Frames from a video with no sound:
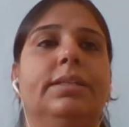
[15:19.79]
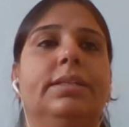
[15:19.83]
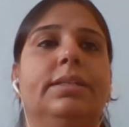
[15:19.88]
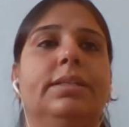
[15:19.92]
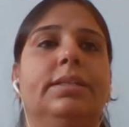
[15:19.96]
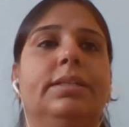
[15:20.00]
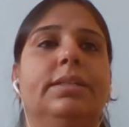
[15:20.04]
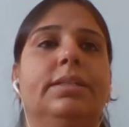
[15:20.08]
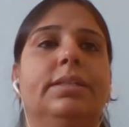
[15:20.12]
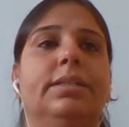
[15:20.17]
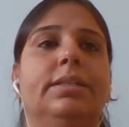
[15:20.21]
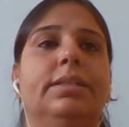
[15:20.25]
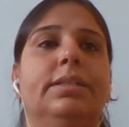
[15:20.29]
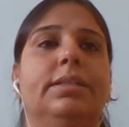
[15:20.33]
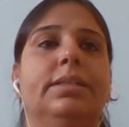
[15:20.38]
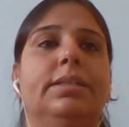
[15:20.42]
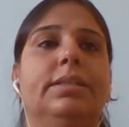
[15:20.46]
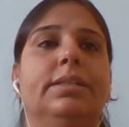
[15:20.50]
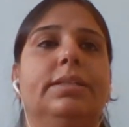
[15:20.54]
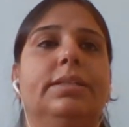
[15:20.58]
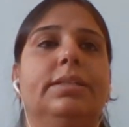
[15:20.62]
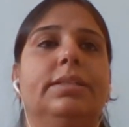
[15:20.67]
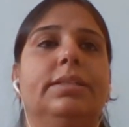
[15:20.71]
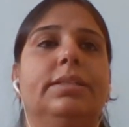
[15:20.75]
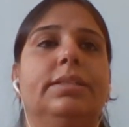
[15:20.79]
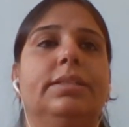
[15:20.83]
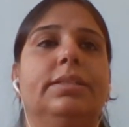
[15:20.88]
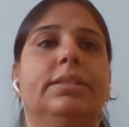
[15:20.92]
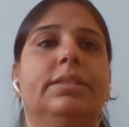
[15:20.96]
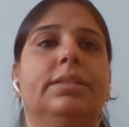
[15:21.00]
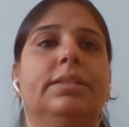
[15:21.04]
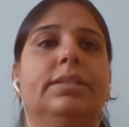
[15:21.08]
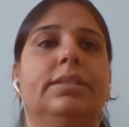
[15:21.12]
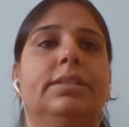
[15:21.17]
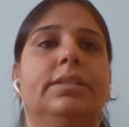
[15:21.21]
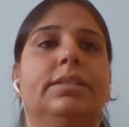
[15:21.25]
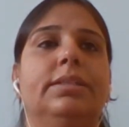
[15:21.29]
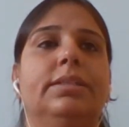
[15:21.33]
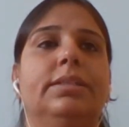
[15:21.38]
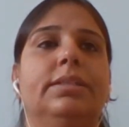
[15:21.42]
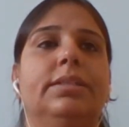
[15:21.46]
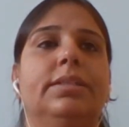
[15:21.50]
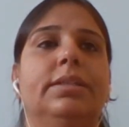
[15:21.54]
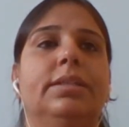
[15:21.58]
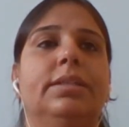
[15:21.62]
Nothing is said.